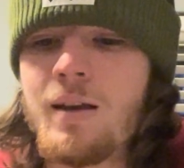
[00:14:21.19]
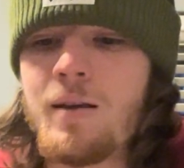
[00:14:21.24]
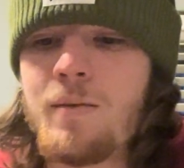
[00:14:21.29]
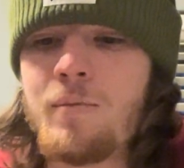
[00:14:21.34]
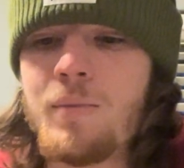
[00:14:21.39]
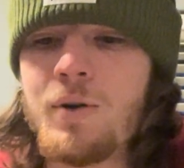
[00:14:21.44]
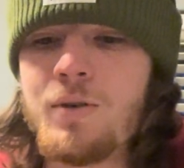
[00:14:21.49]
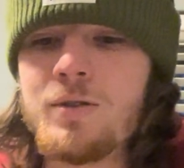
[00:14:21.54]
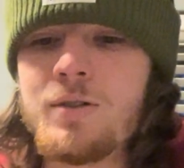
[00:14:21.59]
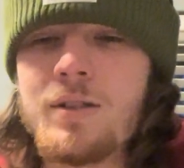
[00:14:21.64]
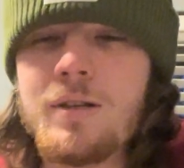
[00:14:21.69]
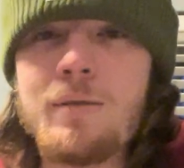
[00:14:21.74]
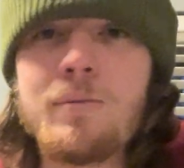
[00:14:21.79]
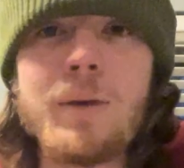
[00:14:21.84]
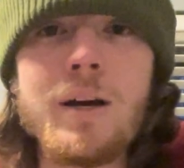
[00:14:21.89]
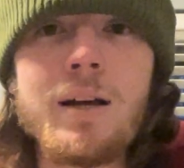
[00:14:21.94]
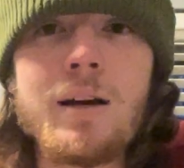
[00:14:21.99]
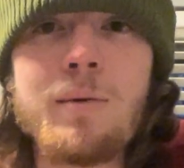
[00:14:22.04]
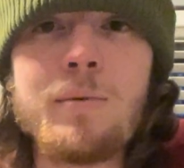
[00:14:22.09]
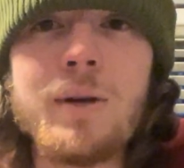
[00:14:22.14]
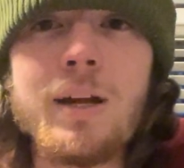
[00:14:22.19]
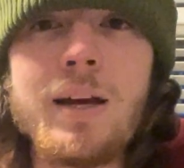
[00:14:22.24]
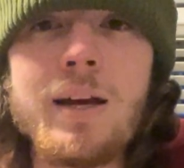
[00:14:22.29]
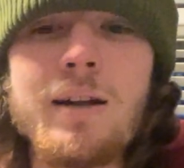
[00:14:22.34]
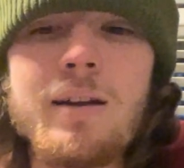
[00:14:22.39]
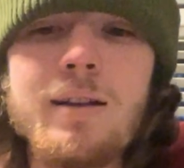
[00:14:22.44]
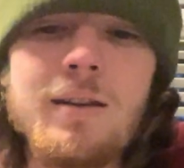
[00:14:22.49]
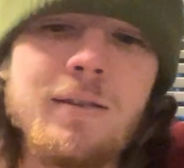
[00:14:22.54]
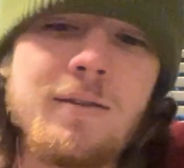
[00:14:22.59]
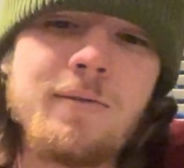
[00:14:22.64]
We'll see, might come in
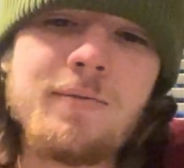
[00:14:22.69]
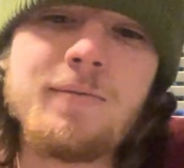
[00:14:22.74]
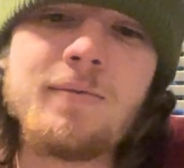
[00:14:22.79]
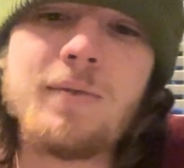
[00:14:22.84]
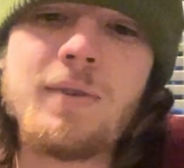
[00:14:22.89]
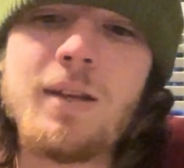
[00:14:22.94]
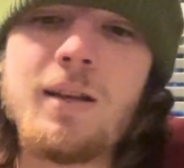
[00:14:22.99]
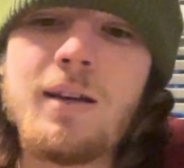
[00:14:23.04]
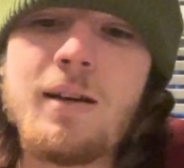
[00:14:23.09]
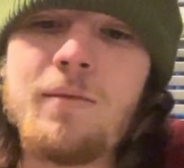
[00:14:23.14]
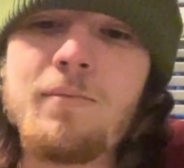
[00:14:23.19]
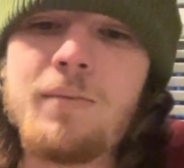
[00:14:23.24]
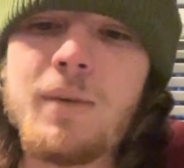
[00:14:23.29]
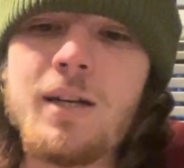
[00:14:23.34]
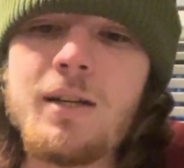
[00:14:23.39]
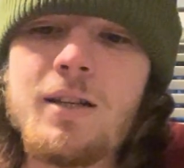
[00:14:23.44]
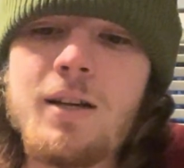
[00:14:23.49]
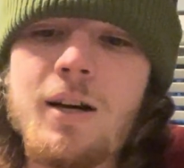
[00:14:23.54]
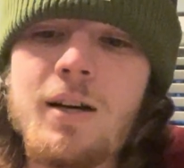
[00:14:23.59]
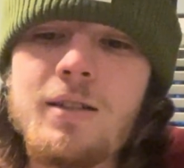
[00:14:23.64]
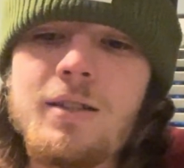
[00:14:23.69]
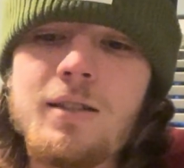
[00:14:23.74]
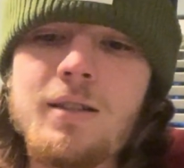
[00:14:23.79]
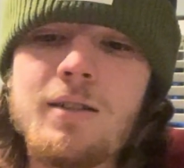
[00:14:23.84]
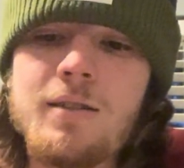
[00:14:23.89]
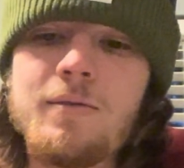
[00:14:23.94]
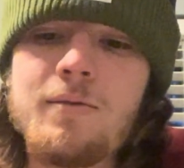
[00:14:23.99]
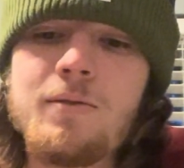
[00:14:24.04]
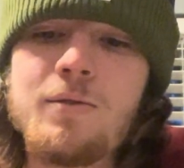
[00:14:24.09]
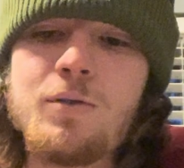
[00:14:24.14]
handy. Might toss
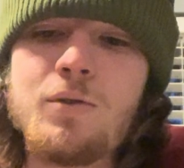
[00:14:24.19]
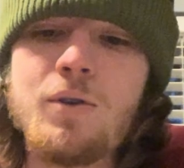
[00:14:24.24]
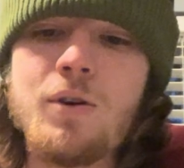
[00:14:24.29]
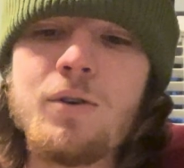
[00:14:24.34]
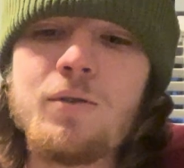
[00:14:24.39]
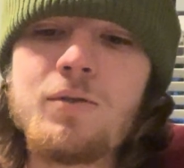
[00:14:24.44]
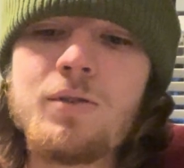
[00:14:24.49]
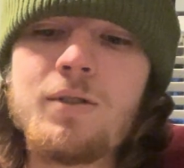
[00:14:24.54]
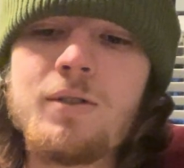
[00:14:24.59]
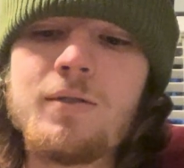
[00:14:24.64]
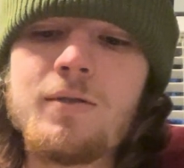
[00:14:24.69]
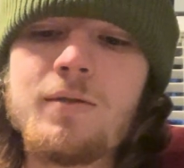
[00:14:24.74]
it, who knows.